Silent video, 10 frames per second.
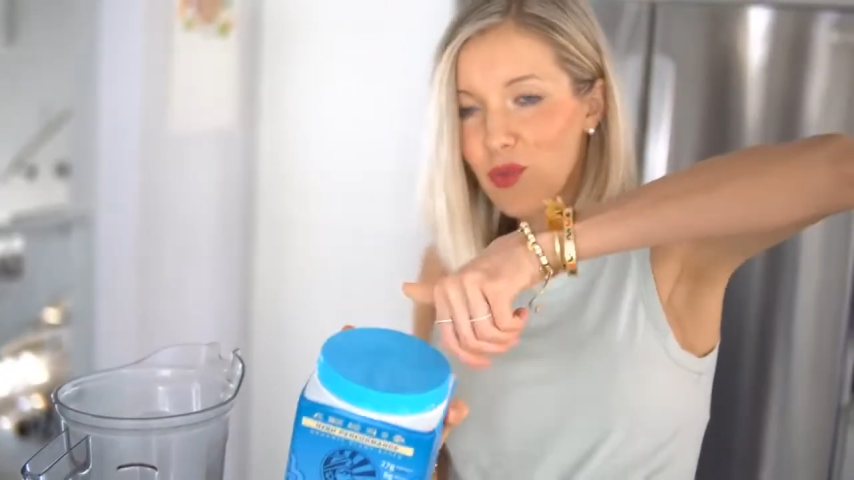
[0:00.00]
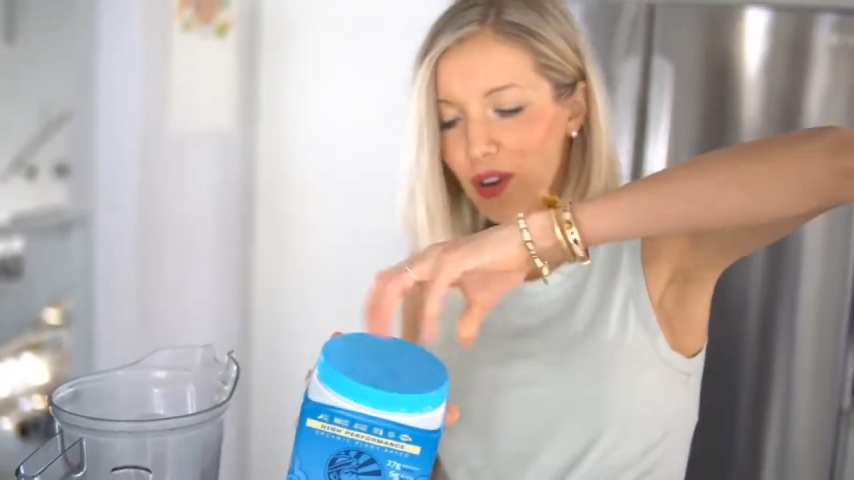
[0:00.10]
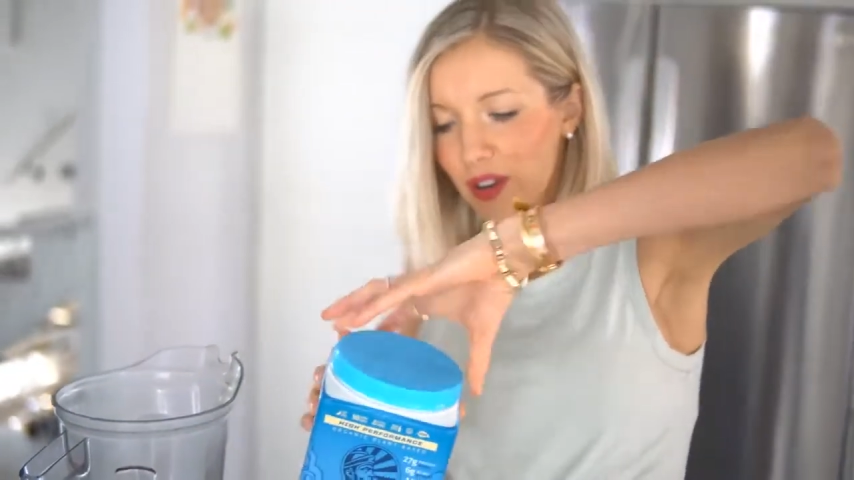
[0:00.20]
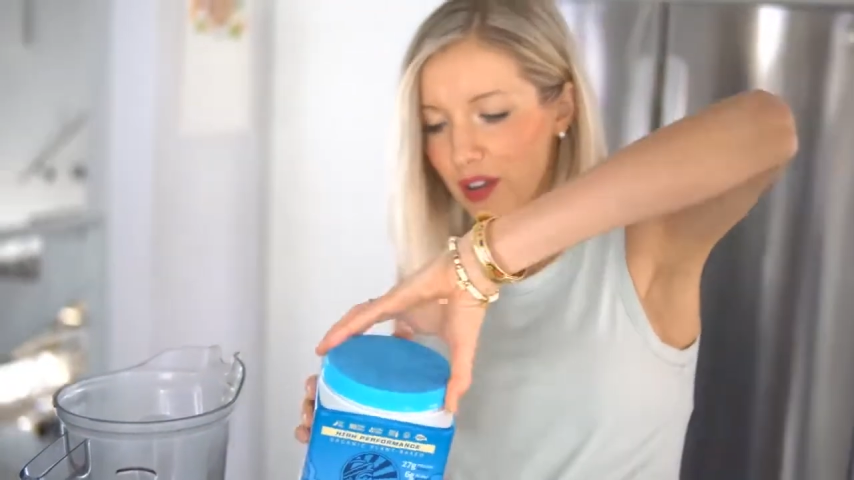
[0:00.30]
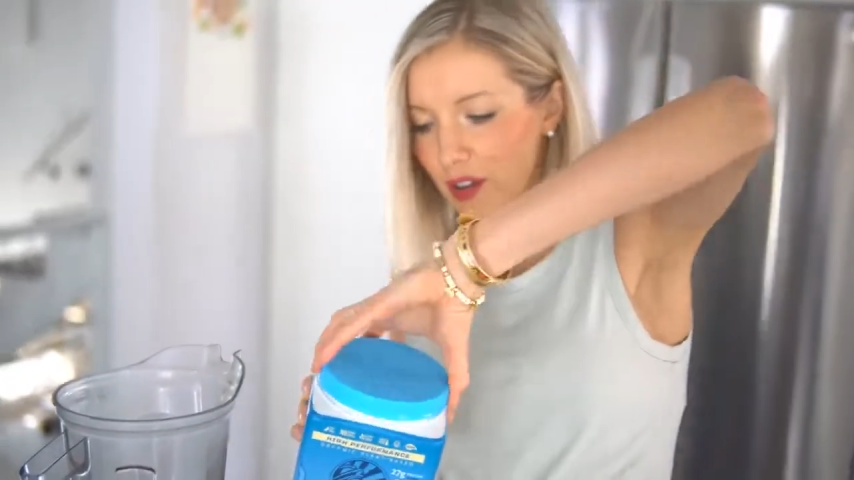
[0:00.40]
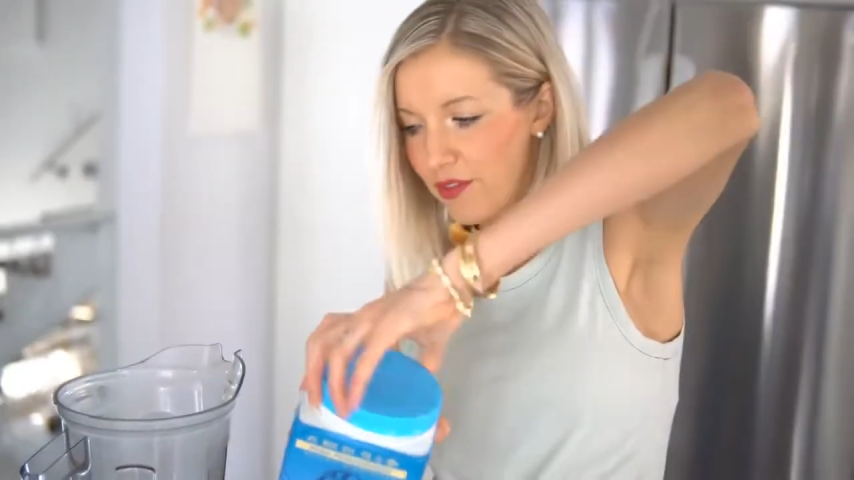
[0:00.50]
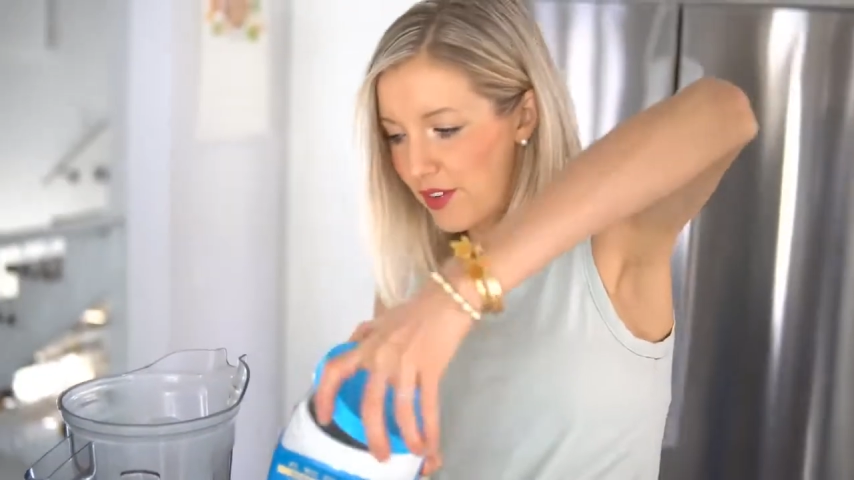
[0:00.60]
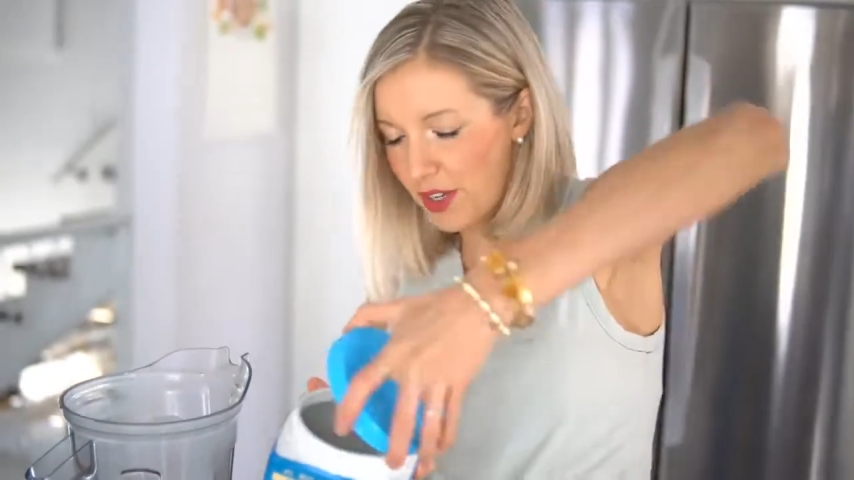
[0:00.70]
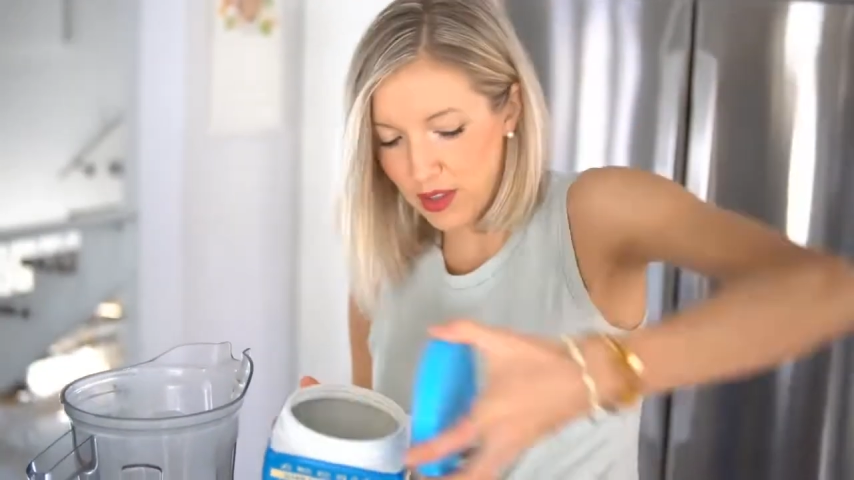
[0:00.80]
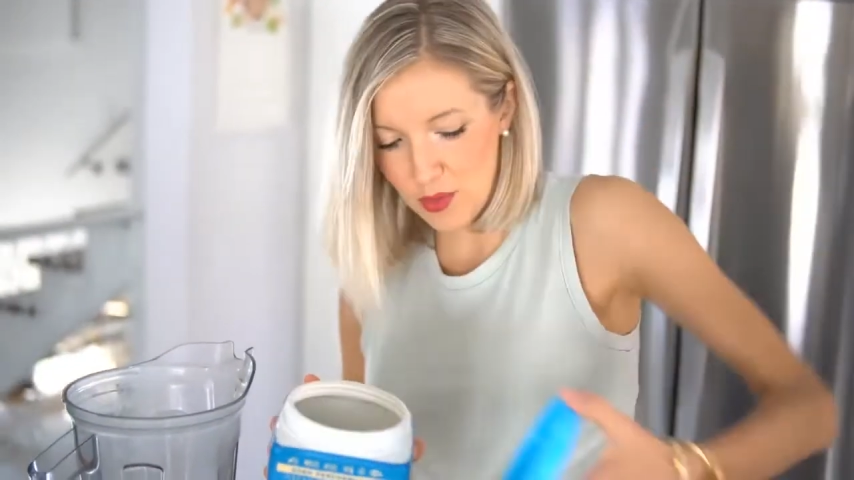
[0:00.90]
Warrior
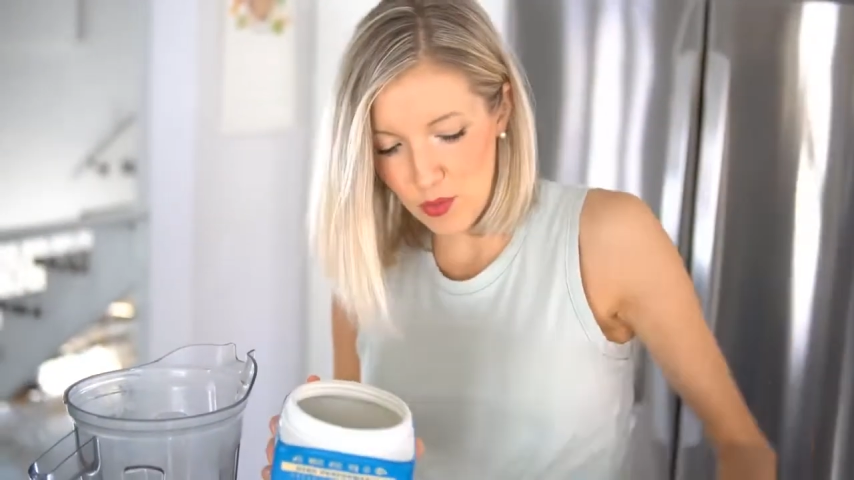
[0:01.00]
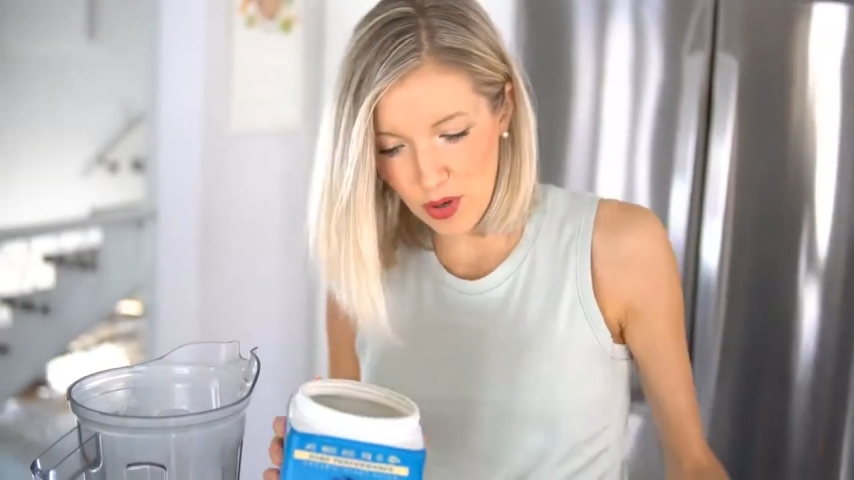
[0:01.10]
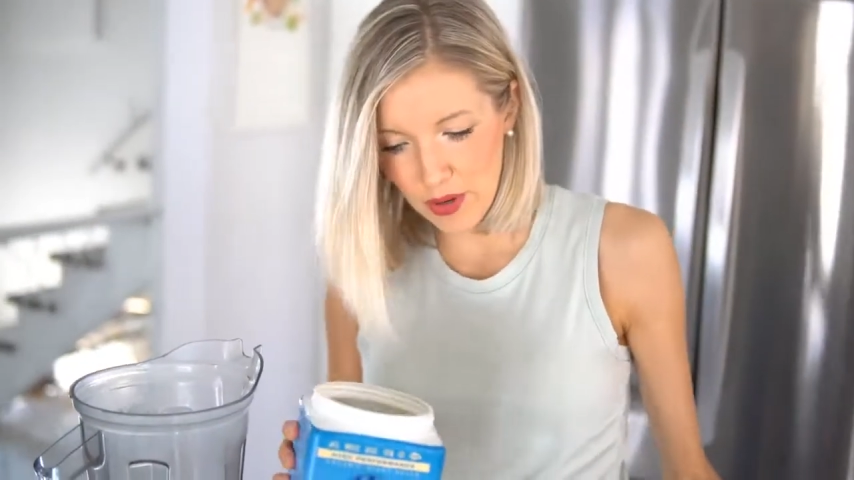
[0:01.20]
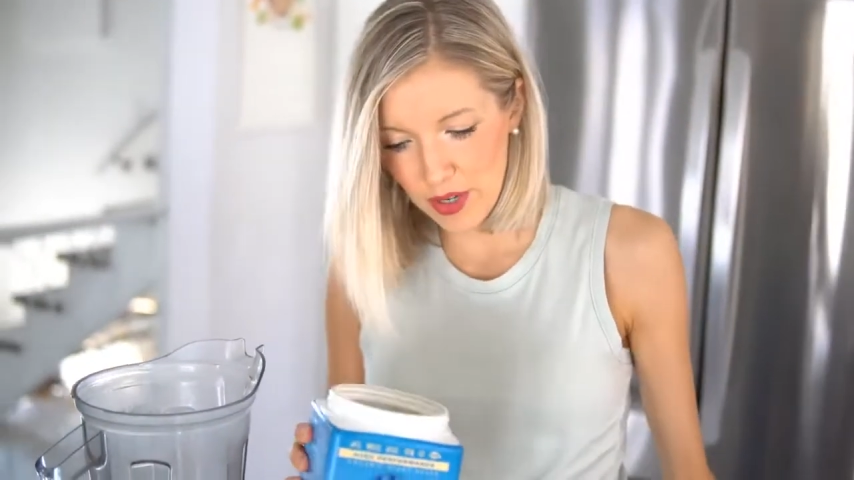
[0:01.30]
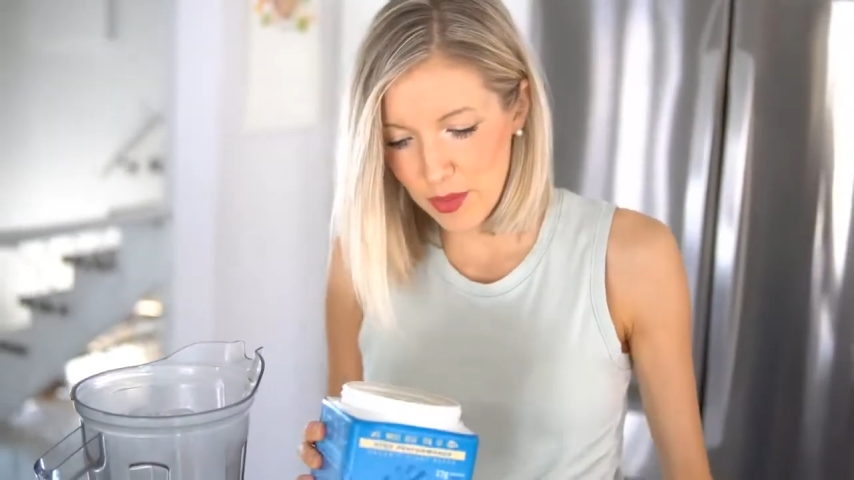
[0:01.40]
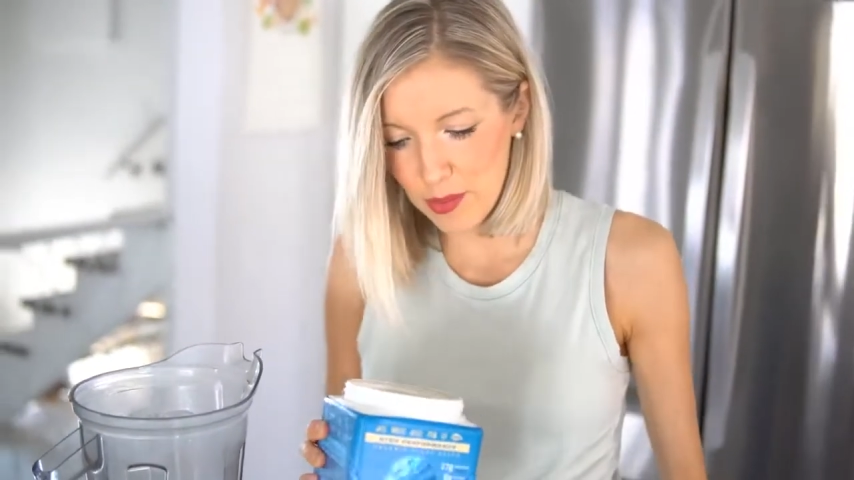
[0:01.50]
Vanilla Warrior